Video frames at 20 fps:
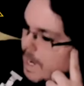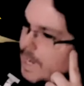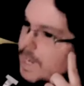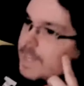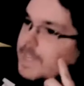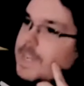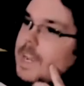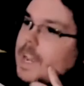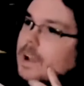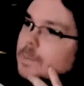
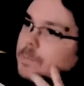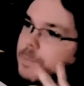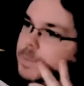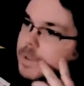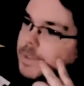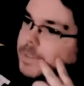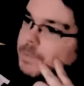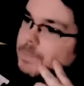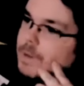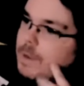Yeah,
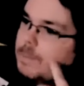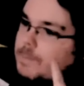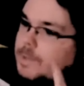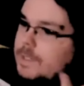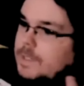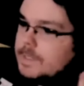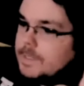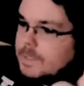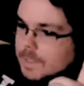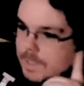but the problem
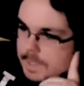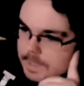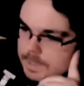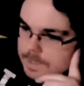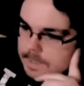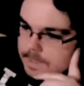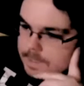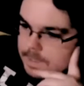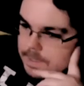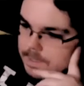is that
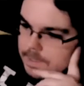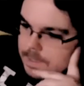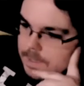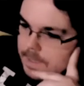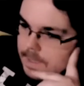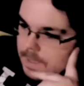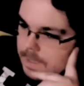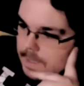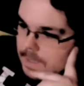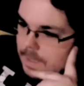it's
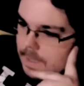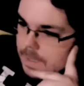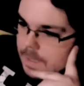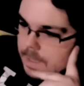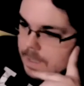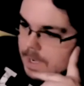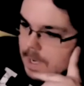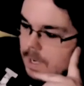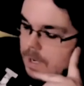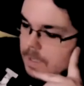
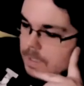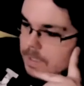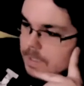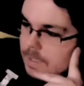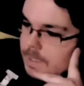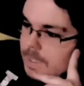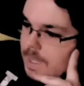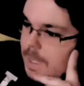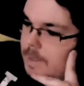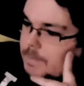character
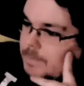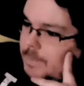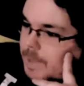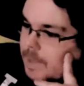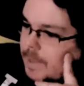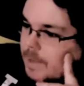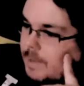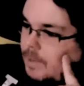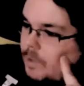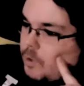depth
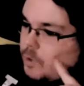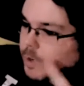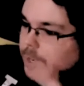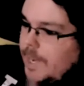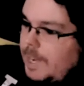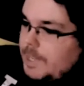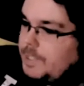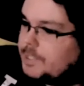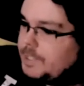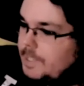and
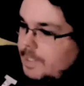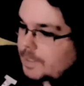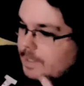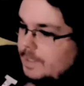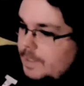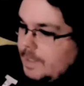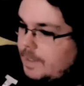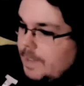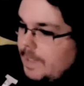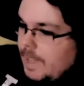creation
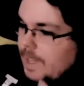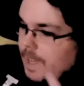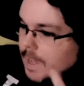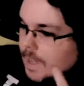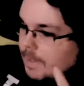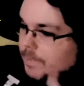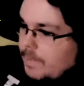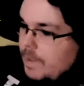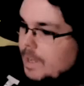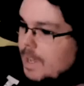they
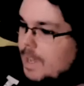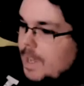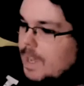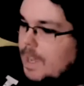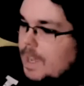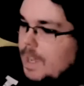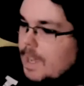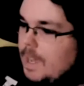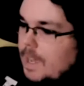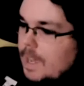have.
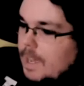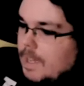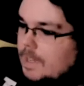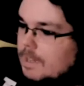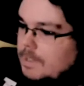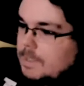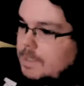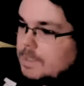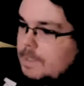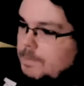Uh,
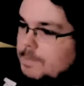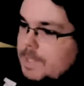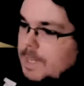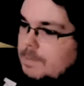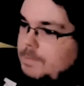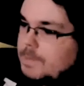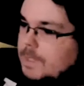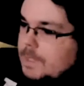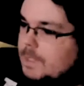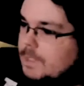
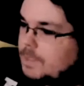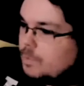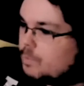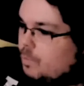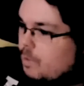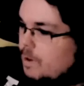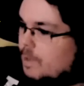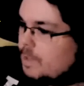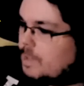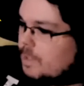sometimes it doesn't
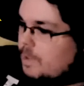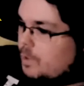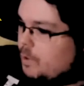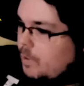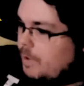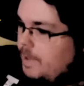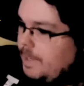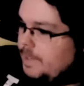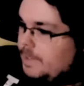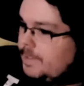work
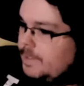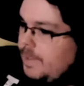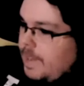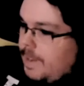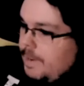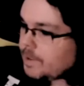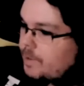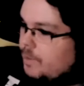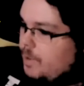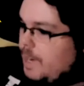going into
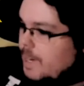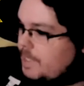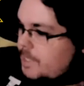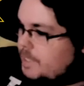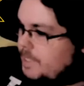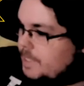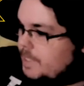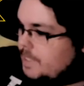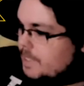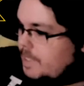that
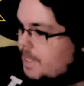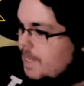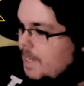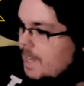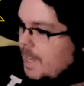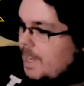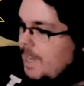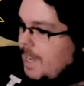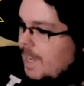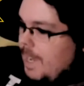direction,
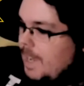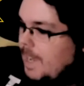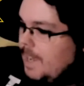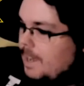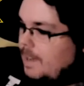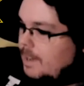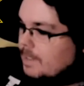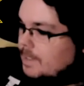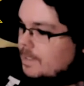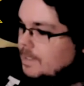
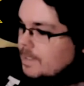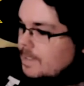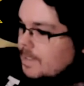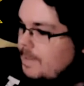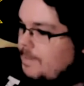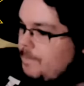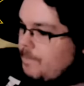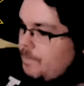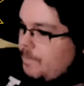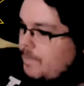and
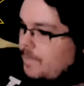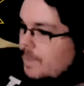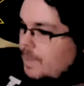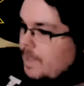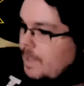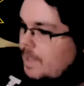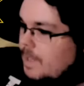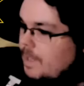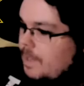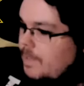
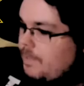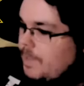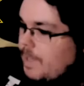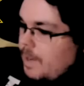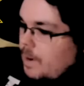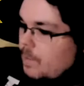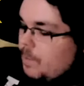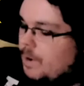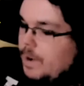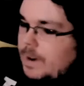they
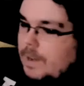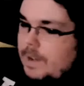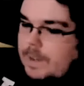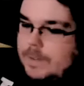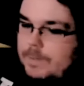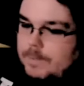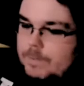don't want to.